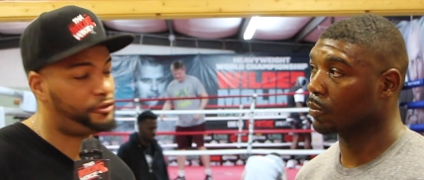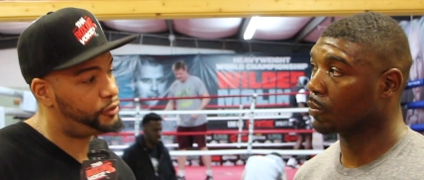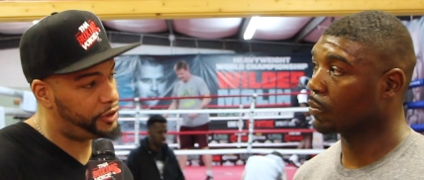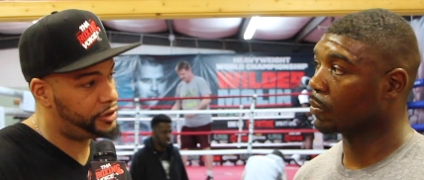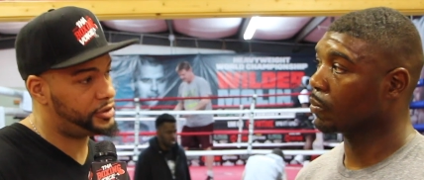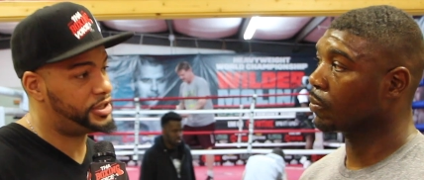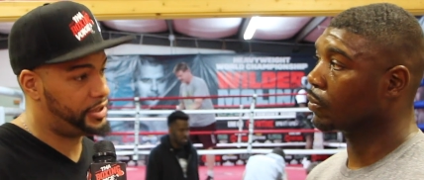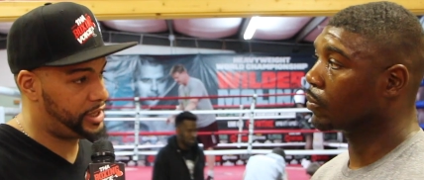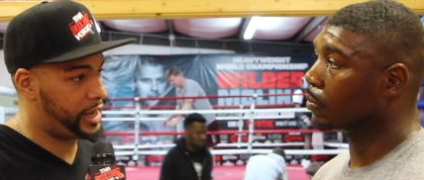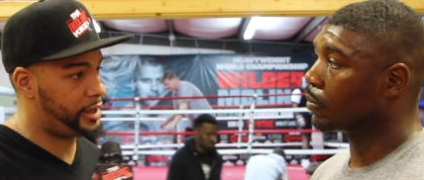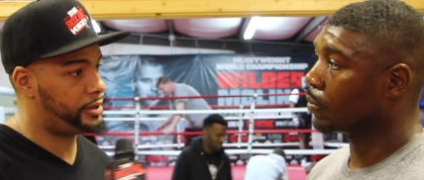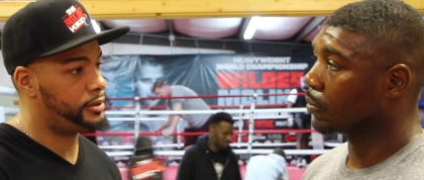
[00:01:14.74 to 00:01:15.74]
Speaker 1: different
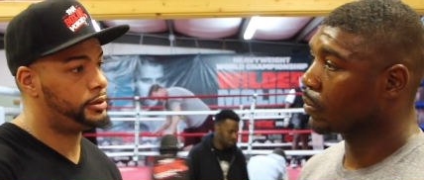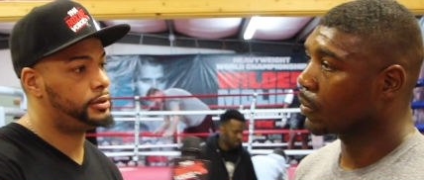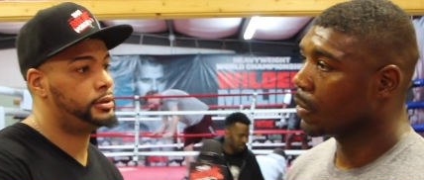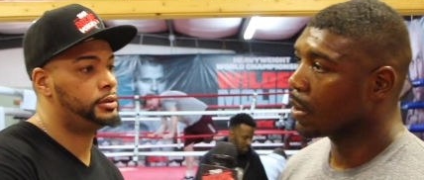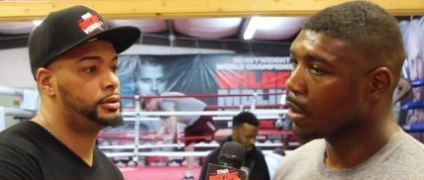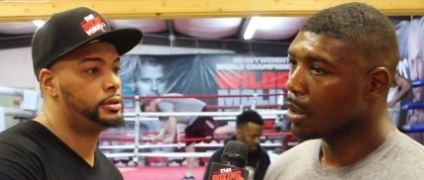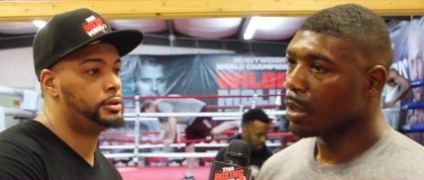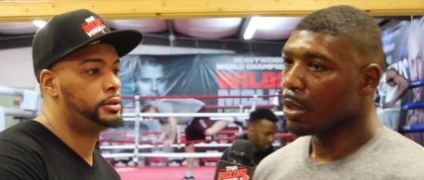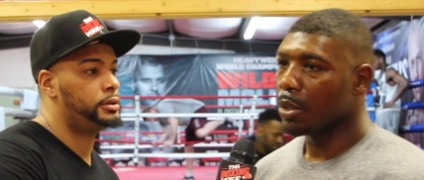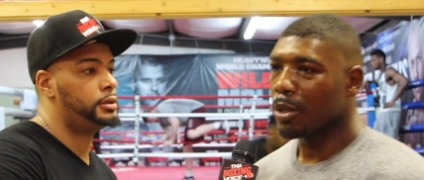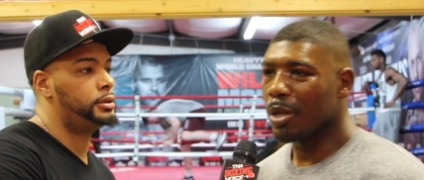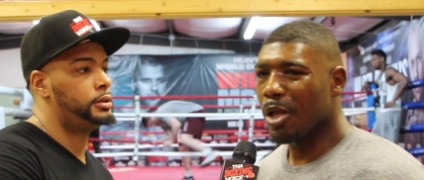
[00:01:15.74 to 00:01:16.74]
today?
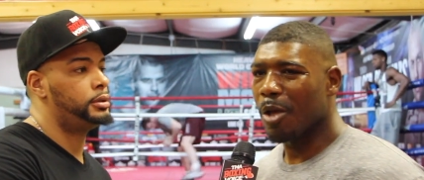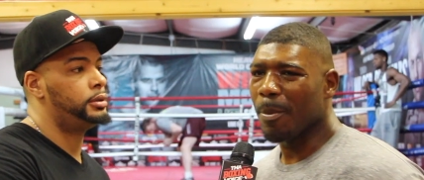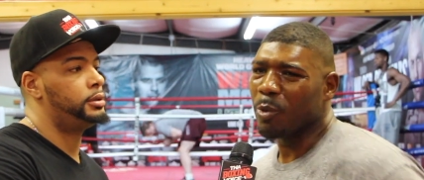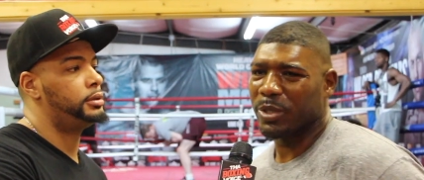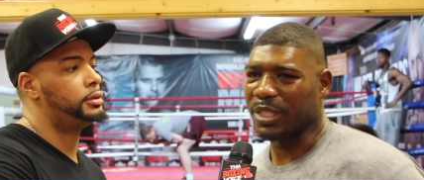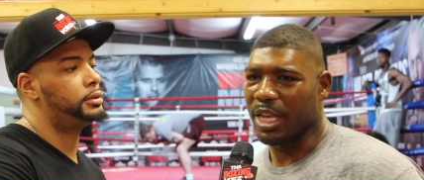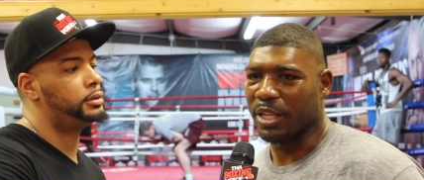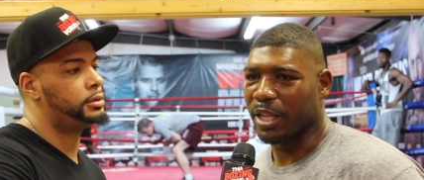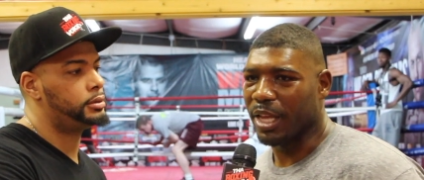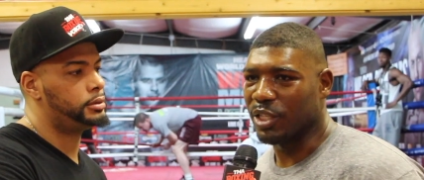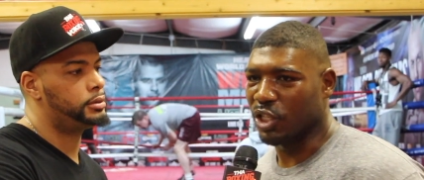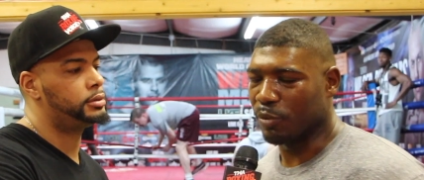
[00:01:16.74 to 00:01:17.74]
Speaker 2: Almost the same
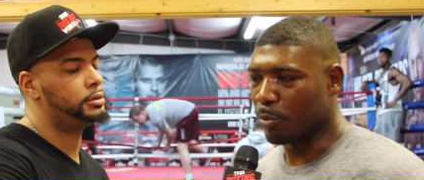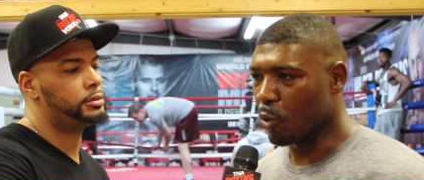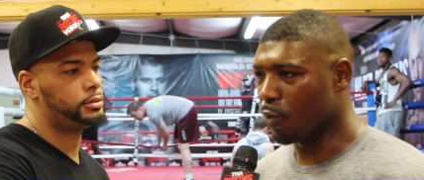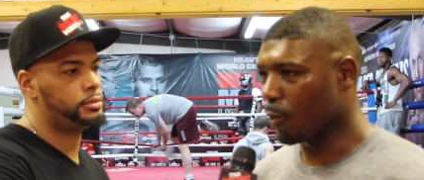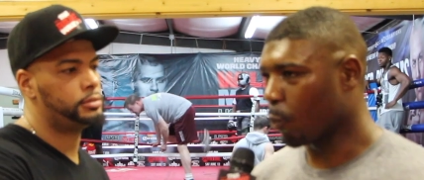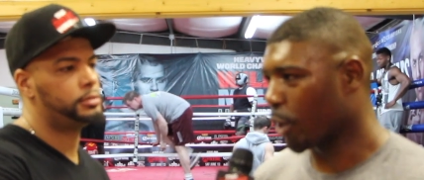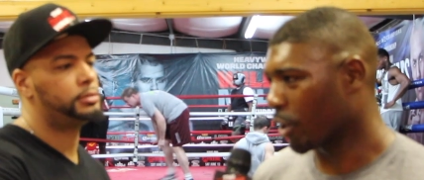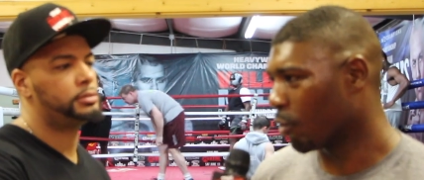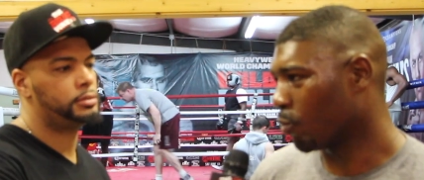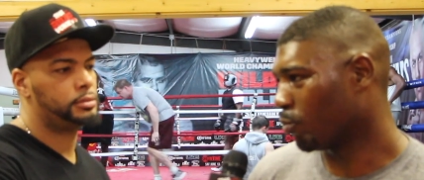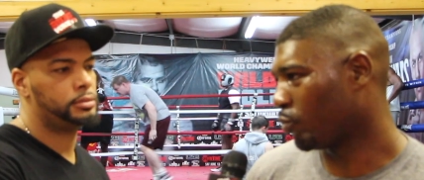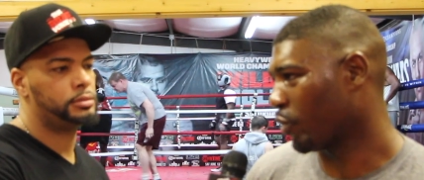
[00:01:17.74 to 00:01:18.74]
thing, just moving,
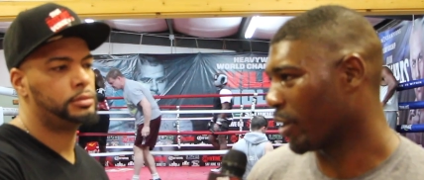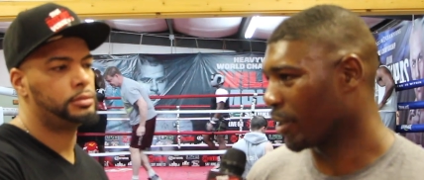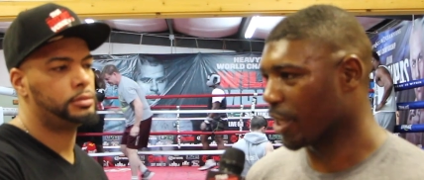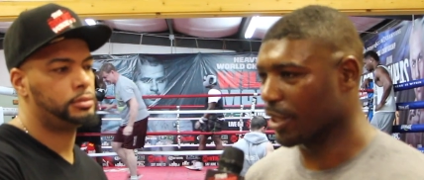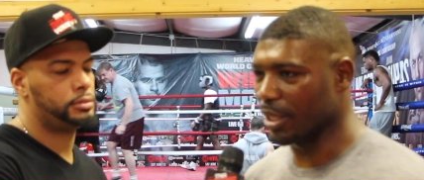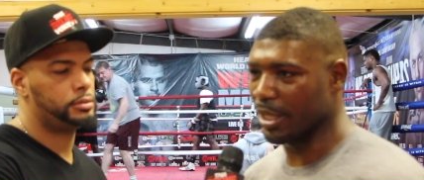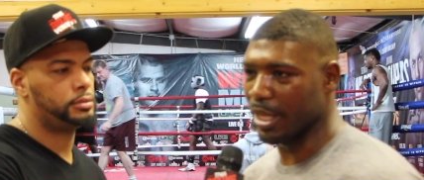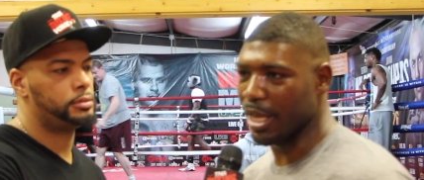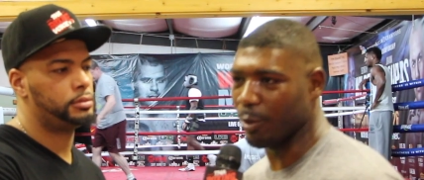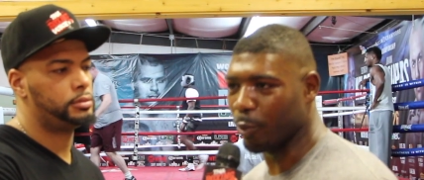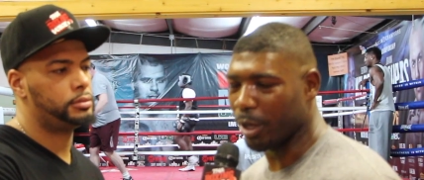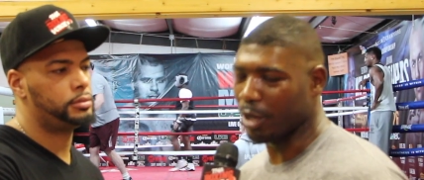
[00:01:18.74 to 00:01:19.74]
working on trying to get the
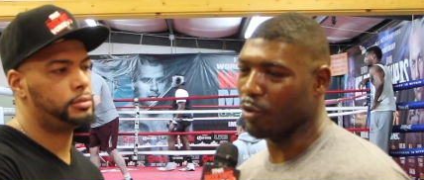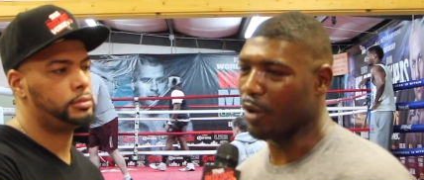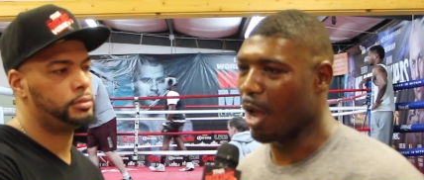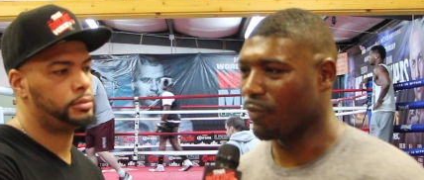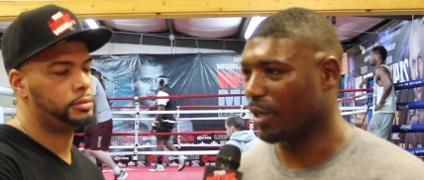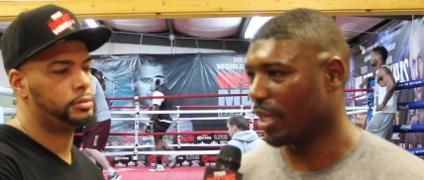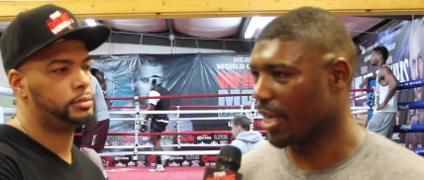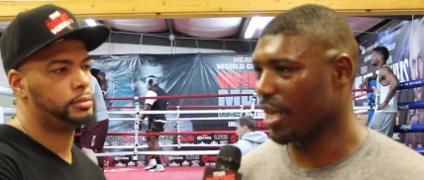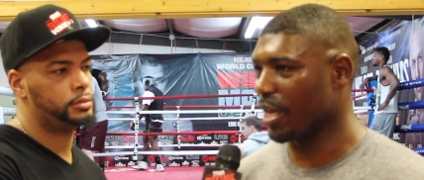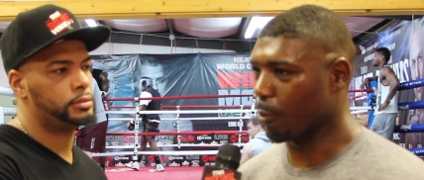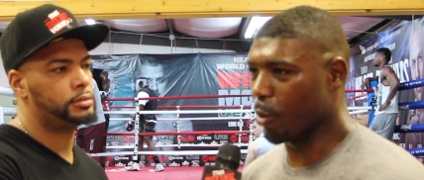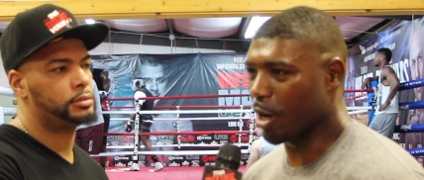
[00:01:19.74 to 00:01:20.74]
leg, working on off the
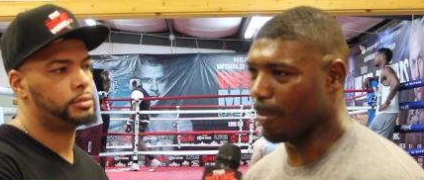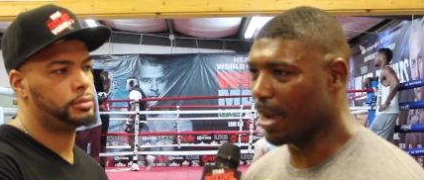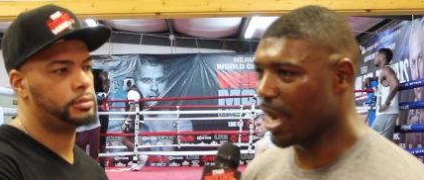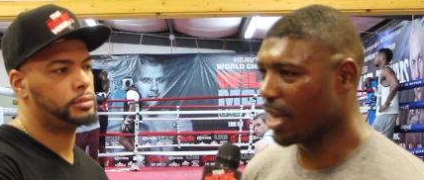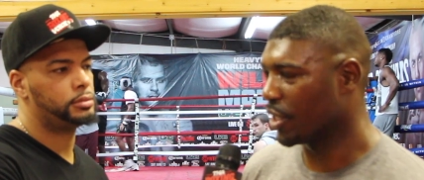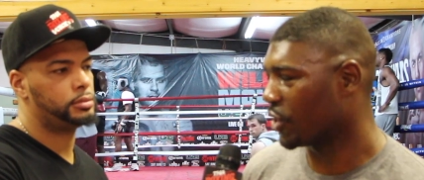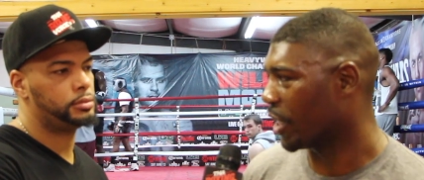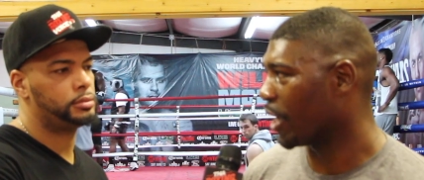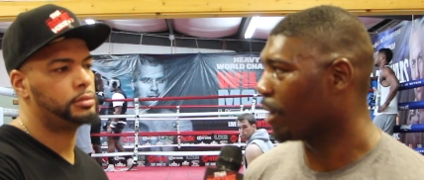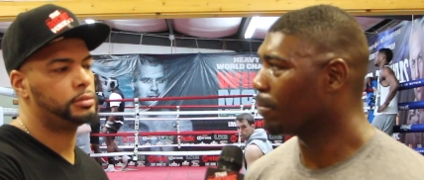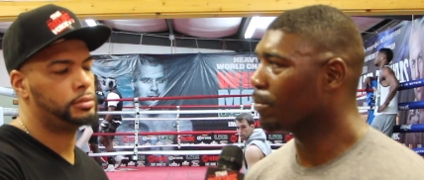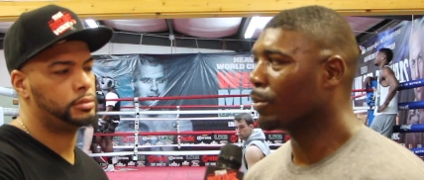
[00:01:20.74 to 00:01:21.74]
leg and working behind the
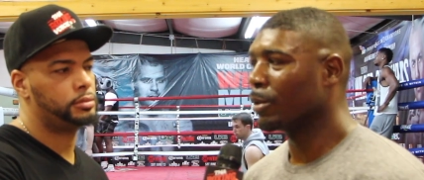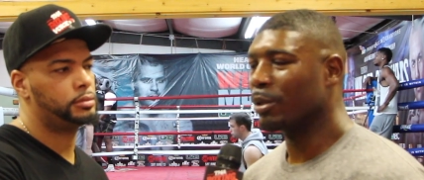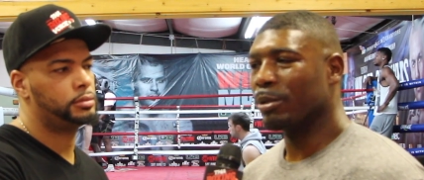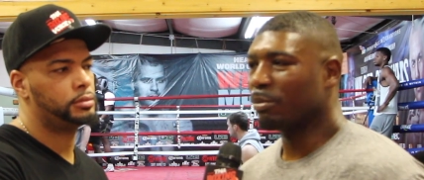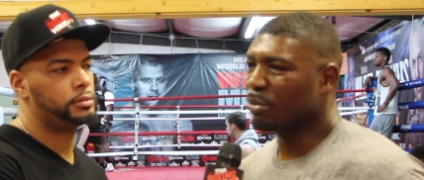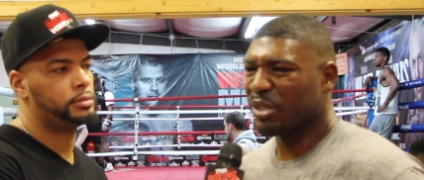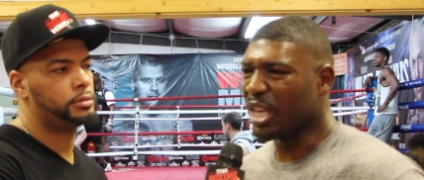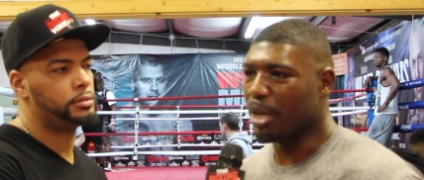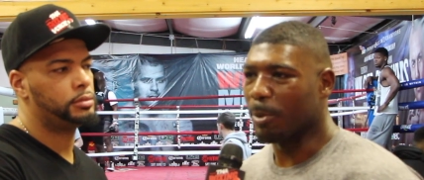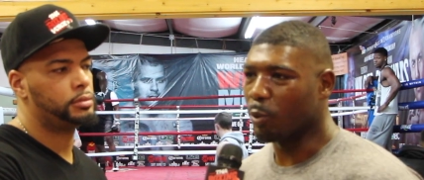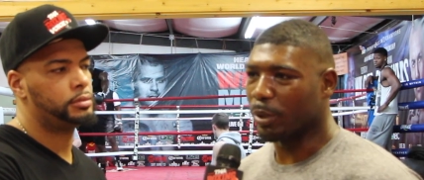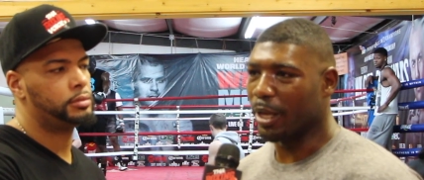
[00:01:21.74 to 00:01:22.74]
jab. Same old